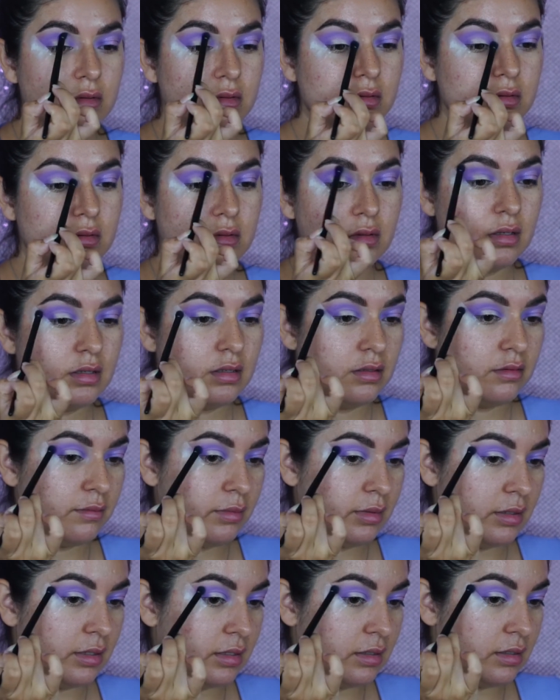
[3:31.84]
just kind of
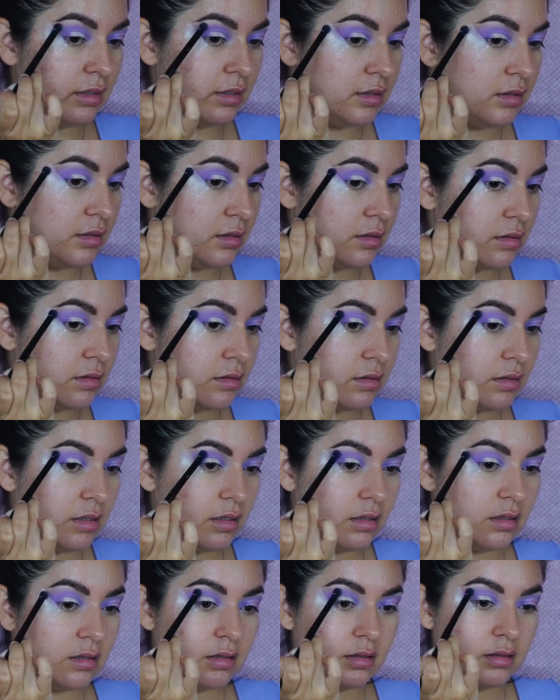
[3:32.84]
blend it
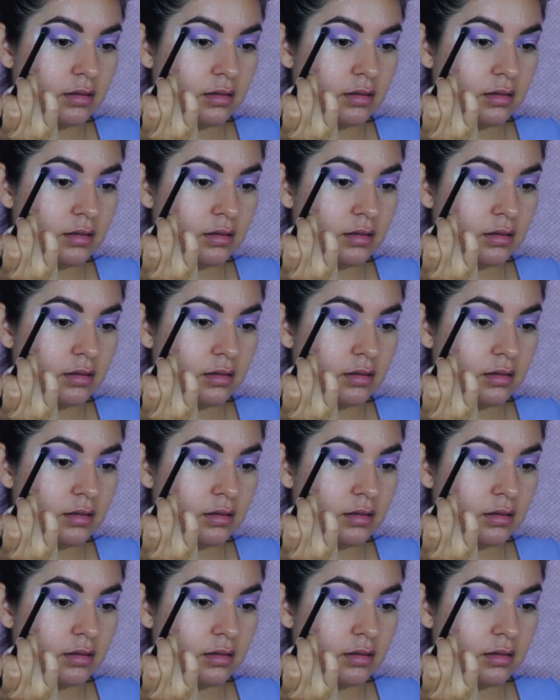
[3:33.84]
together.